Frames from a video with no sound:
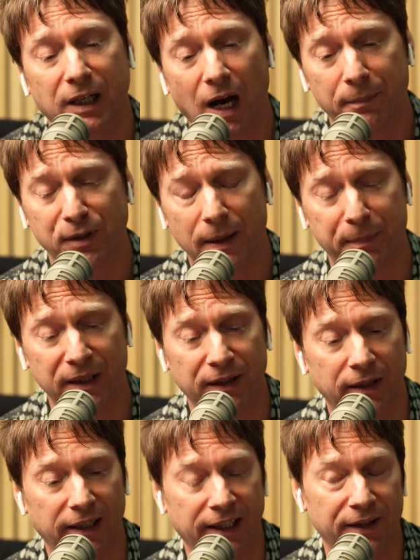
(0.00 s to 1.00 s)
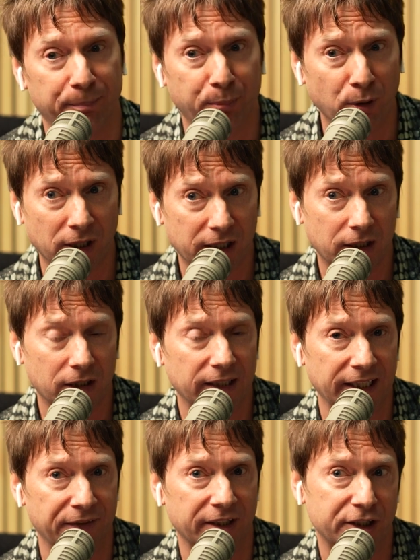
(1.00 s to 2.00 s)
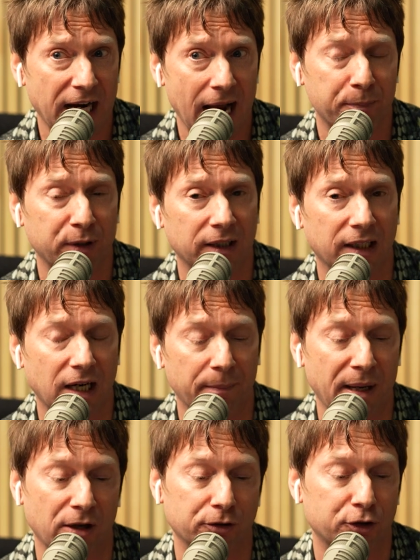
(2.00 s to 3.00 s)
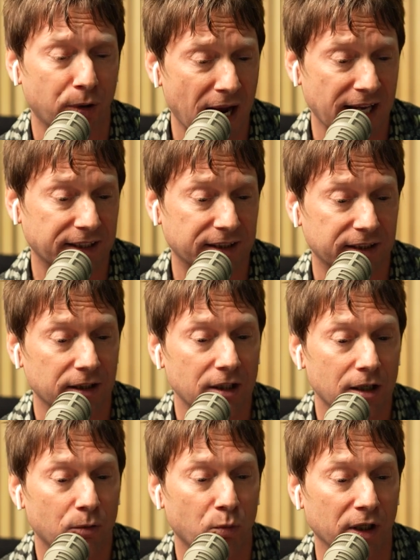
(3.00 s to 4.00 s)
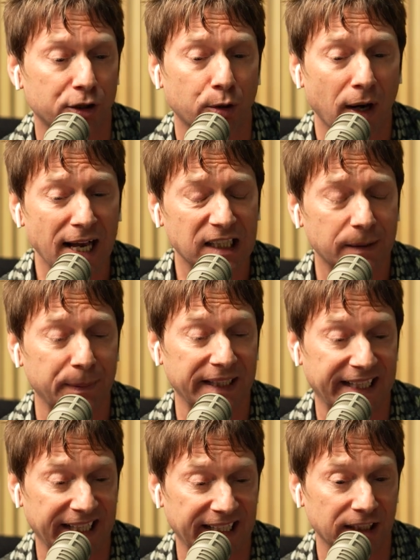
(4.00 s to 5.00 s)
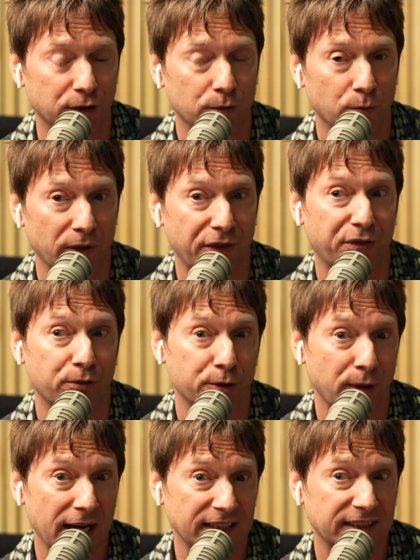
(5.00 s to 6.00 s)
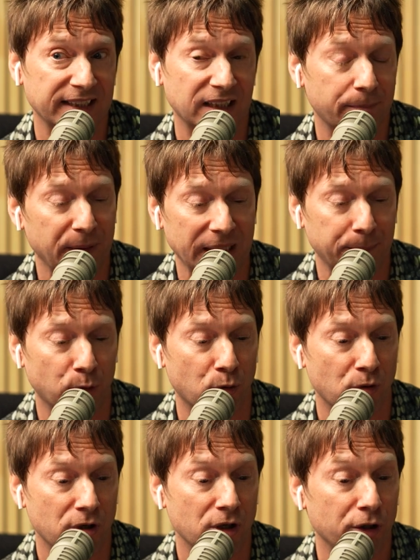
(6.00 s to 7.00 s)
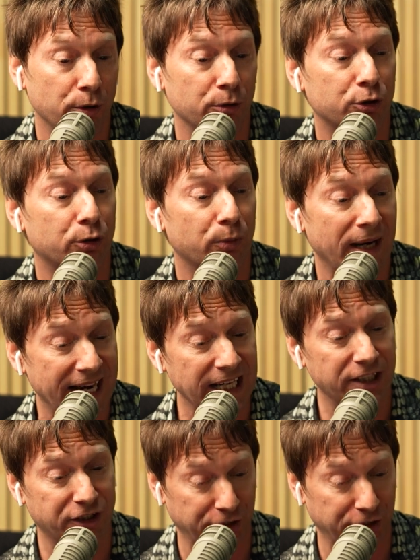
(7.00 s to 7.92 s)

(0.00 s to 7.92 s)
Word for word: comes up in the in the book in the chapter about trust, where mm -hmm. trust begins with trusting the people who trained